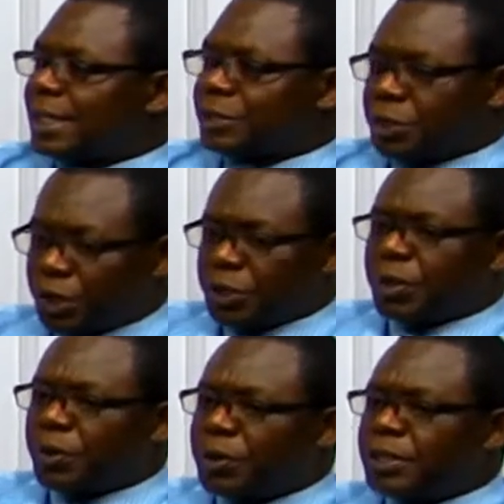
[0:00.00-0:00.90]
as you're talking to
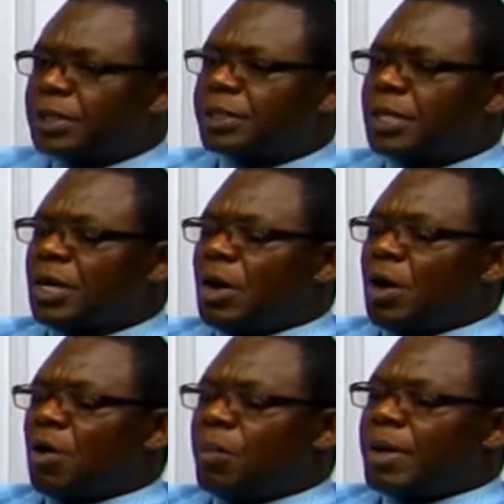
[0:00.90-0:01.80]
an audience,
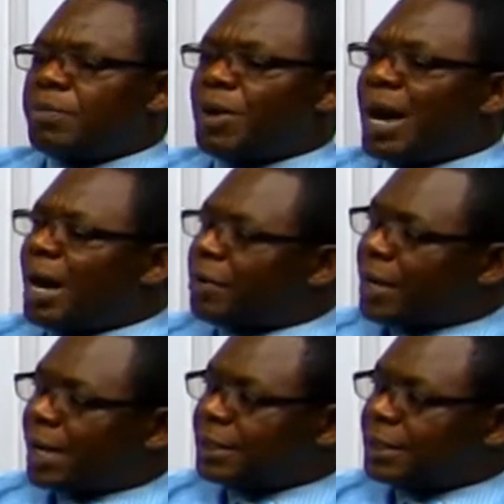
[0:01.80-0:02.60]
or maybe you're arrogant,